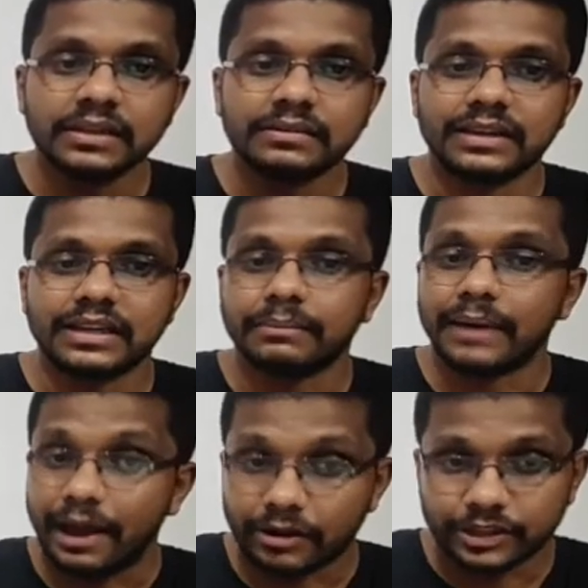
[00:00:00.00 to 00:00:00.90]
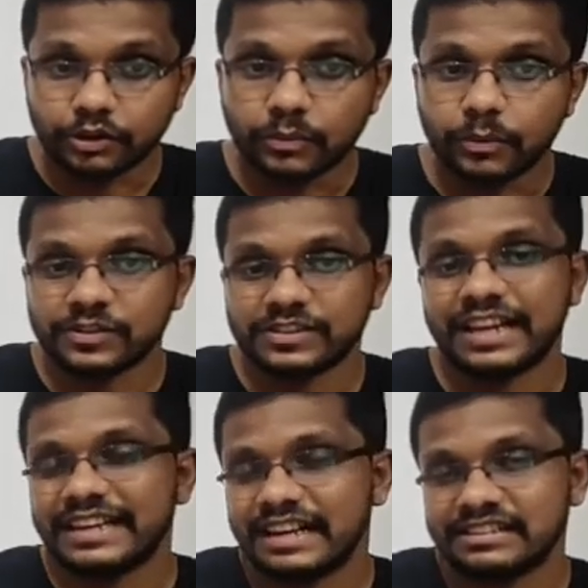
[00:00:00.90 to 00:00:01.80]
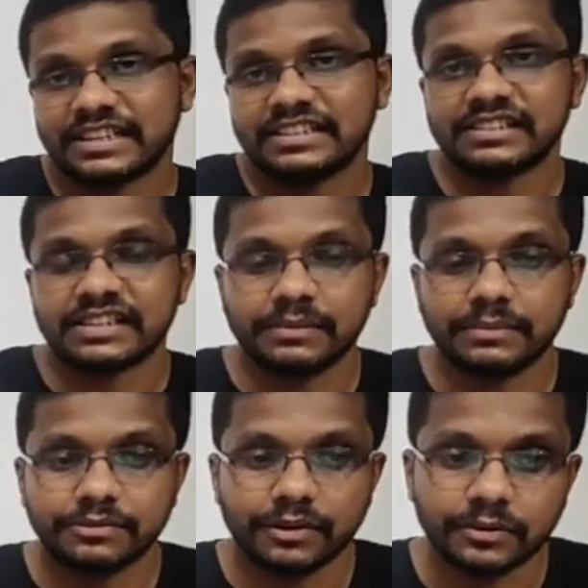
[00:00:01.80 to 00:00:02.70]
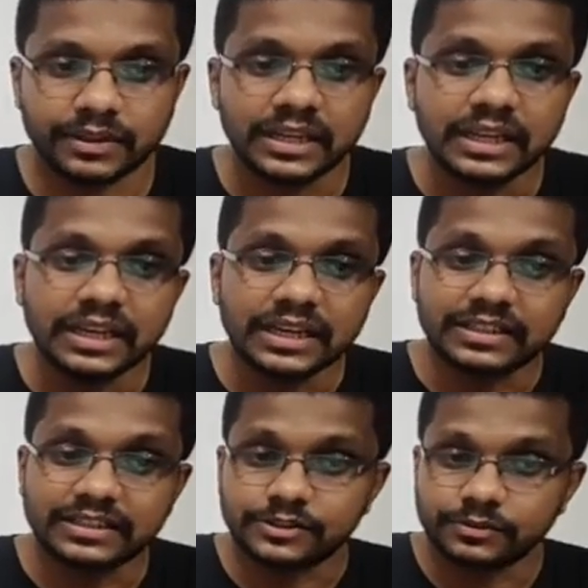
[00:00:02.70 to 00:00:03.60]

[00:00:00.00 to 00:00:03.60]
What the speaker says: Then bioactive compounds, anti-cancer agents can be found. It is